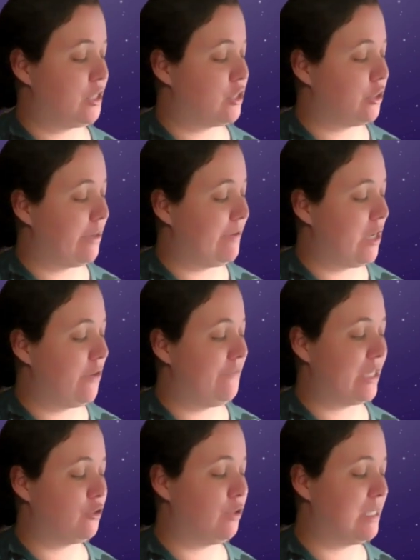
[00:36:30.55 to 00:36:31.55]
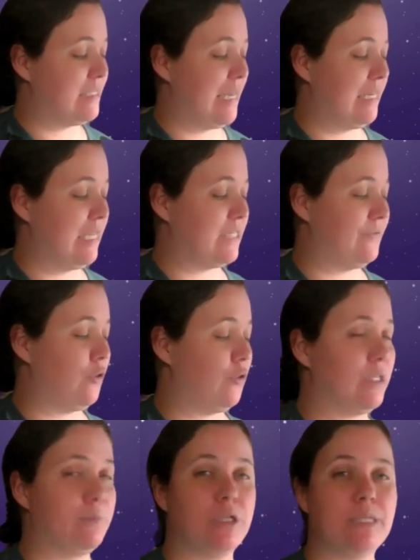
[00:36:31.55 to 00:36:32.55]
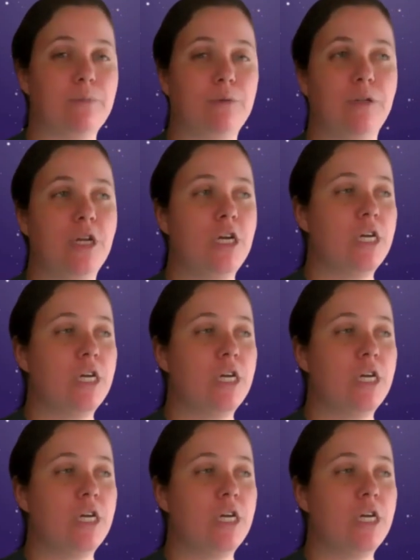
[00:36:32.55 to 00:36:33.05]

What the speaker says: So I've now factorized that as far as possible.